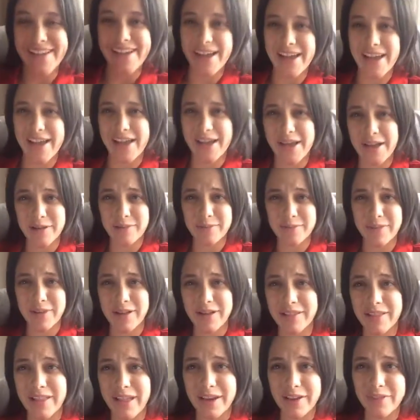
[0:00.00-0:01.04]
Um, a
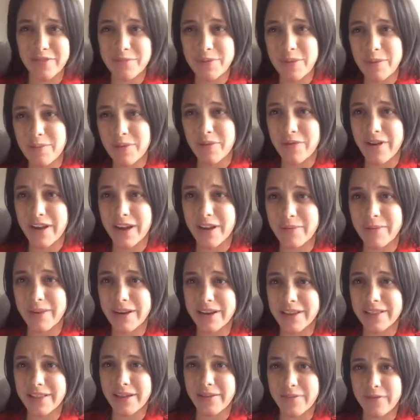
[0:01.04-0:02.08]
lot of people
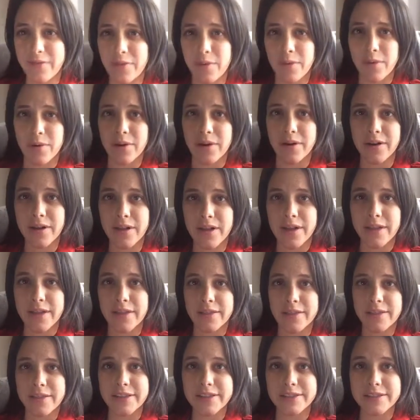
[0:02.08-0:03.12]
recommended that for
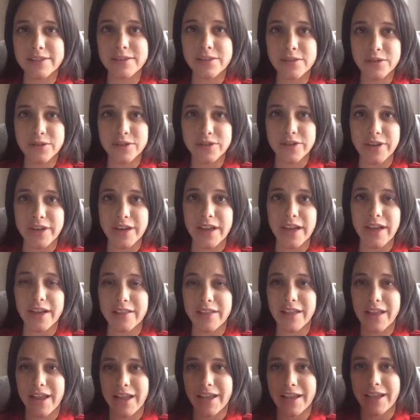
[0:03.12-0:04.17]
this surgery
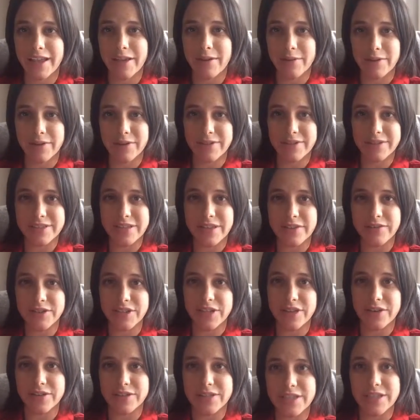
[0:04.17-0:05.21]
that I get one of these Lyft
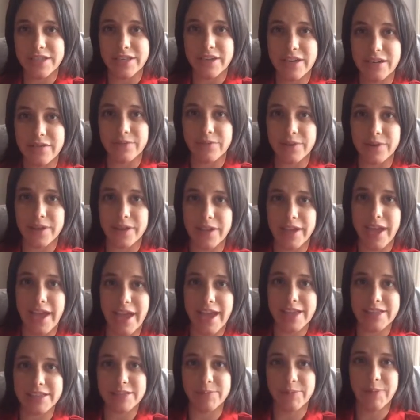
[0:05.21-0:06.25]
chairs, and it really
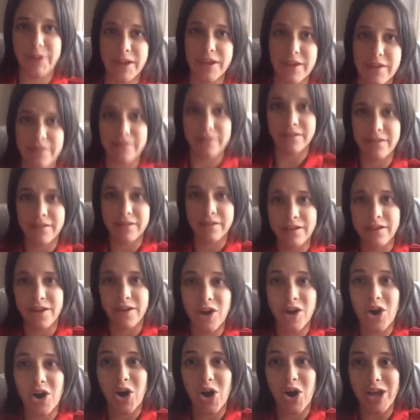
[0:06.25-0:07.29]
has been
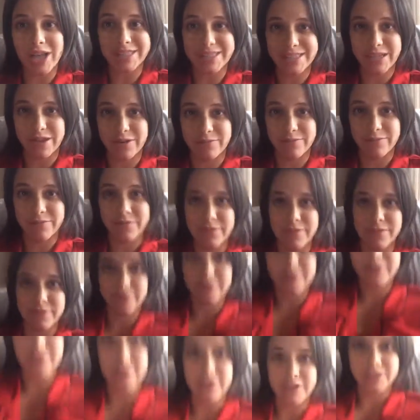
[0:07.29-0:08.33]
awesome
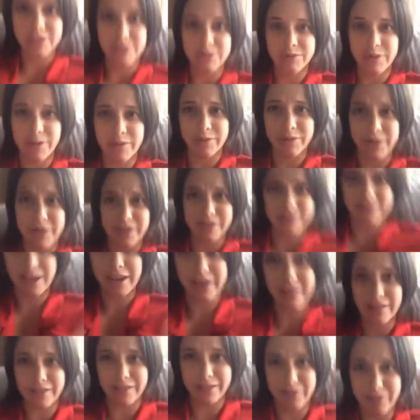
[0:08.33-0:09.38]
to be able to
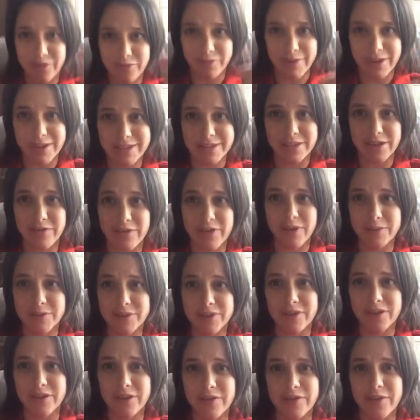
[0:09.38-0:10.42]
kind of lift myself up.
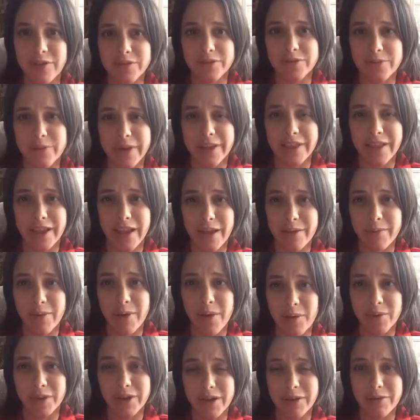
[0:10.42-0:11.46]
Sorry, the phone's wiggling. I'm
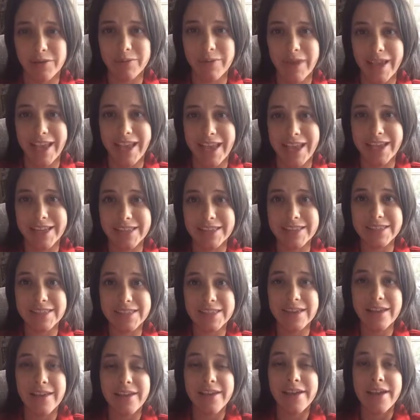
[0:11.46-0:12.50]
holding it with my hands.
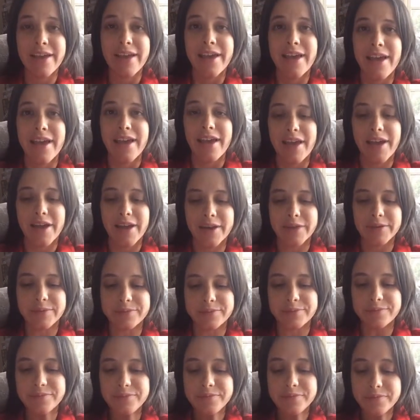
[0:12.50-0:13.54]

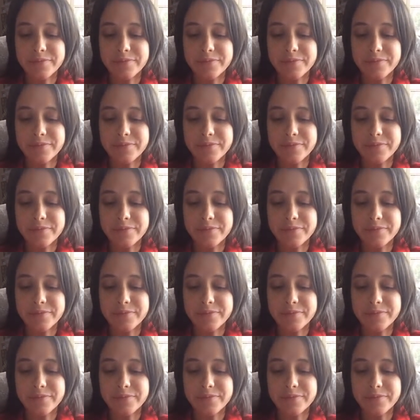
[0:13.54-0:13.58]
Um,